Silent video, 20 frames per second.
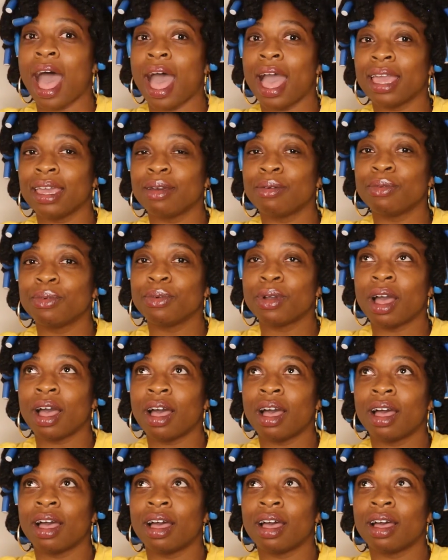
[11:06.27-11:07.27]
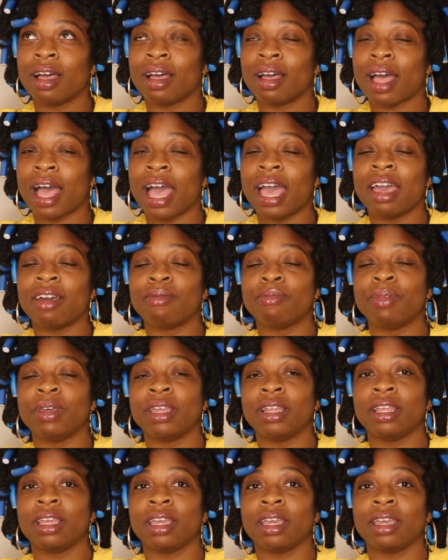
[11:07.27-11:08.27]
I have
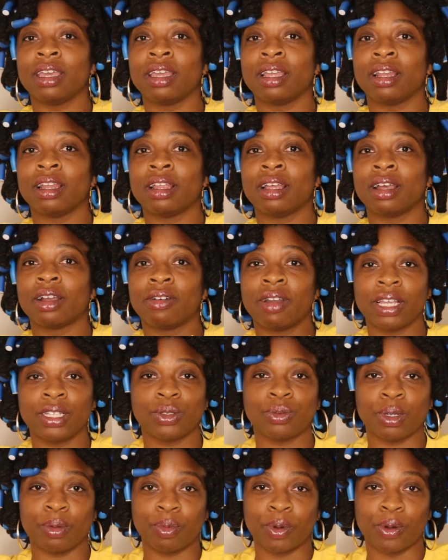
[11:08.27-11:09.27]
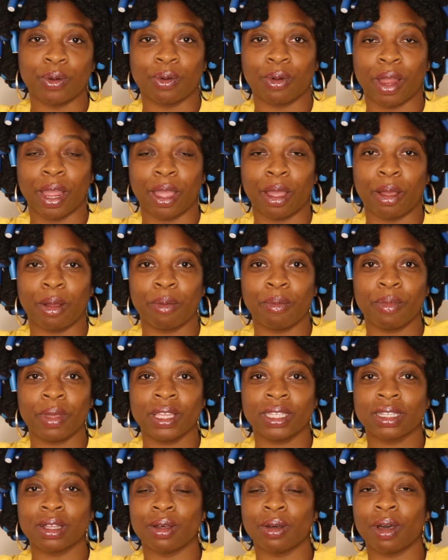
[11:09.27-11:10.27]
been in a graduate program.
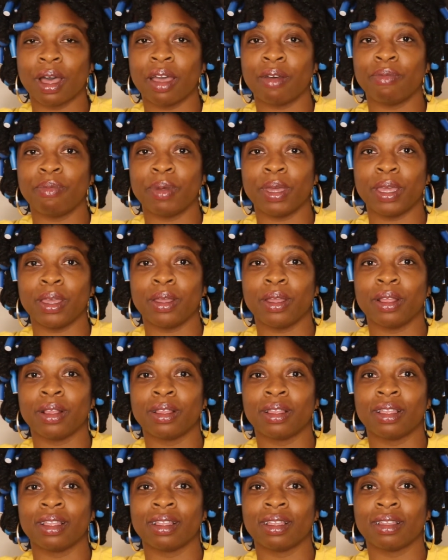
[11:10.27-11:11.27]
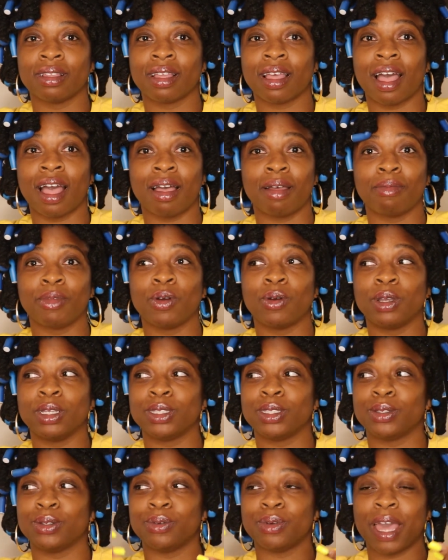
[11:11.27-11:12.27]
So I'm going
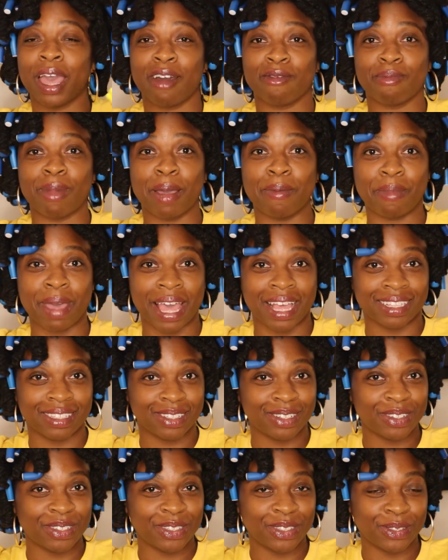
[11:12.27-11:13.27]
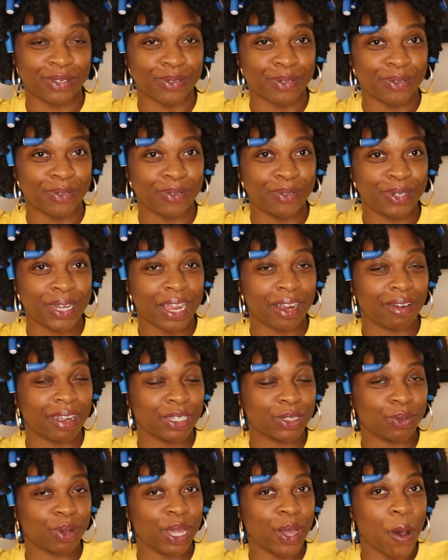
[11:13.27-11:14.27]
to have my master's soon. I
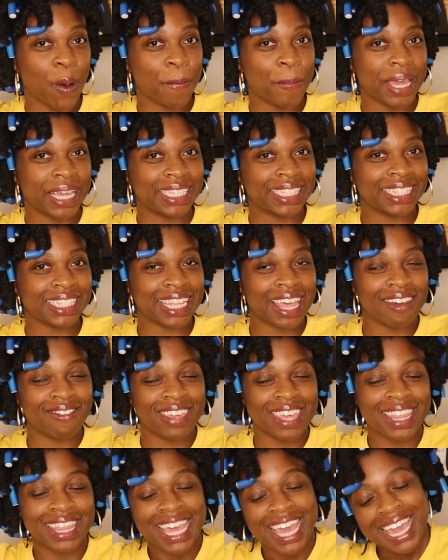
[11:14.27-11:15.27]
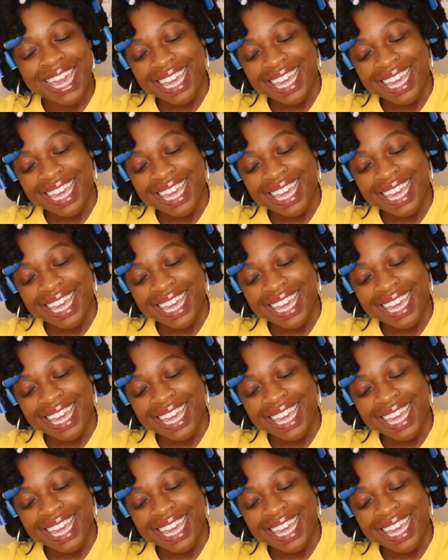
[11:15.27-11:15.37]
graduate on May 7th.